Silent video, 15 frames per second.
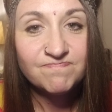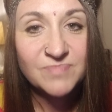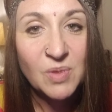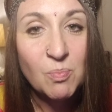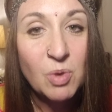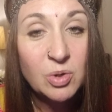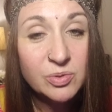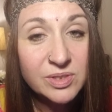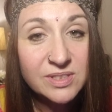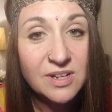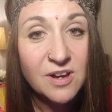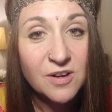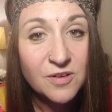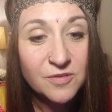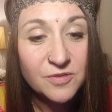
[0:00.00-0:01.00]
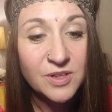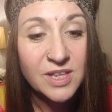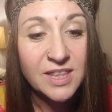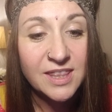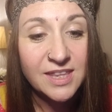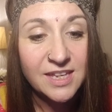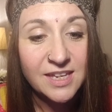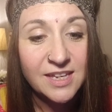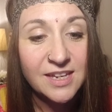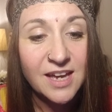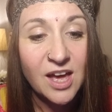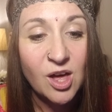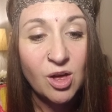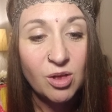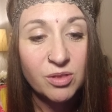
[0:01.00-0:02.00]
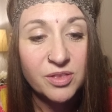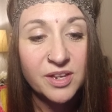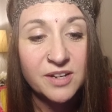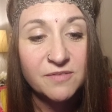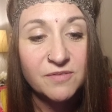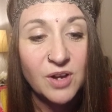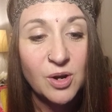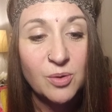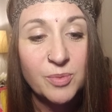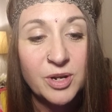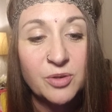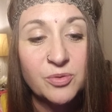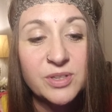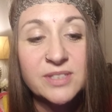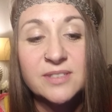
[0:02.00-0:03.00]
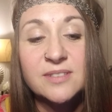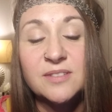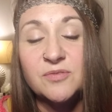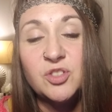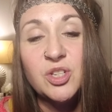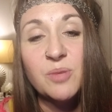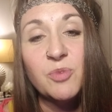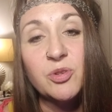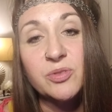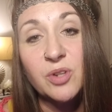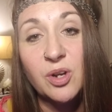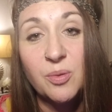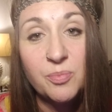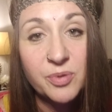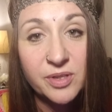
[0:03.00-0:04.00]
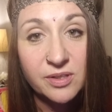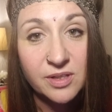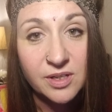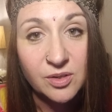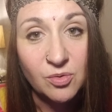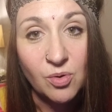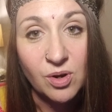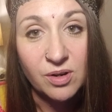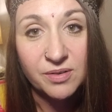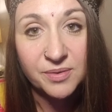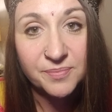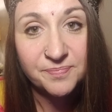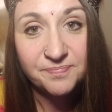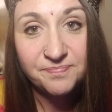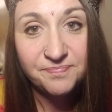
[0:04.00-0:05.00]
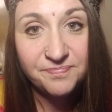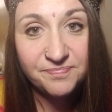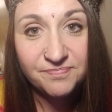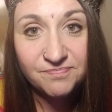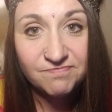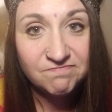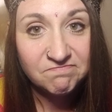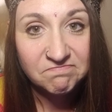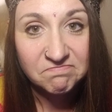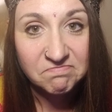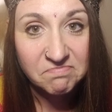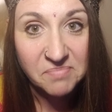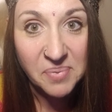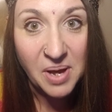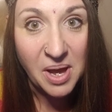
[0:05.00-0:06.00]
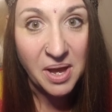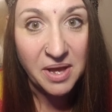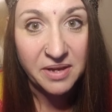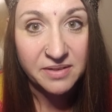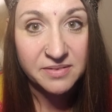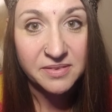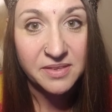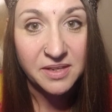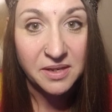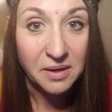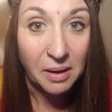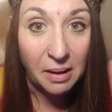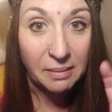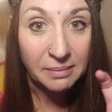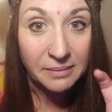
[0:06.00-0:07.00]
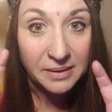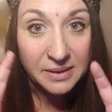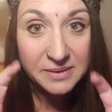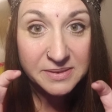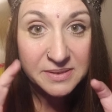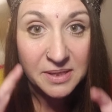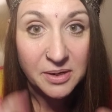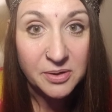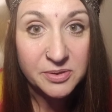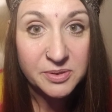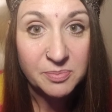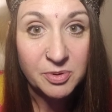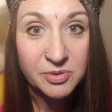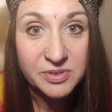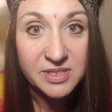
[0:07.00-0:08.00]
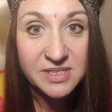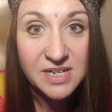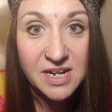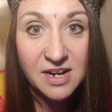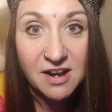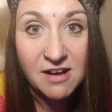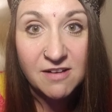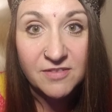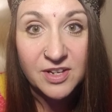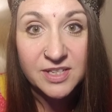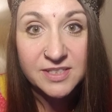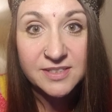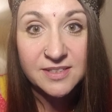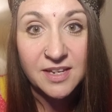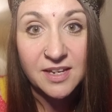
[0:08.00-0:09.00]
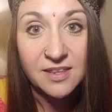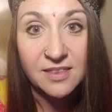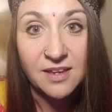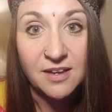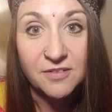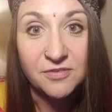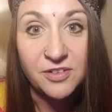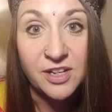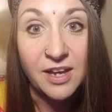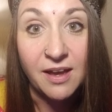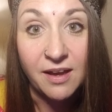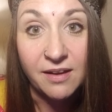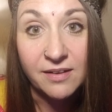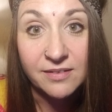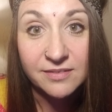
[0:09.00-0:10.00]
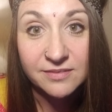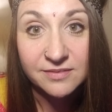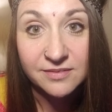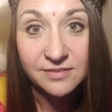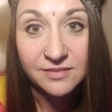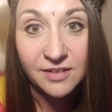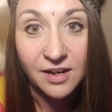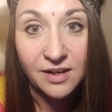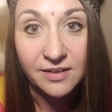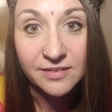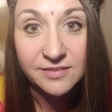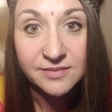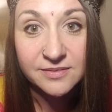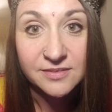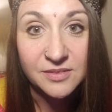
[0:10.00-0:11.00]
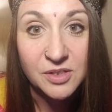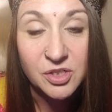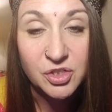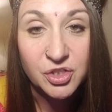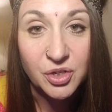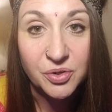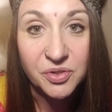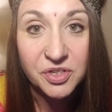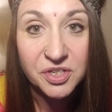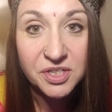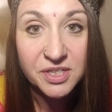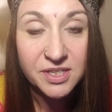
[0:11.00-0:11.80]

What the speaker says: most of the health and environmental risks of GMOs are completely ignored by the elites that are supposed to take care of us, like the FDA. Okay, what a joke.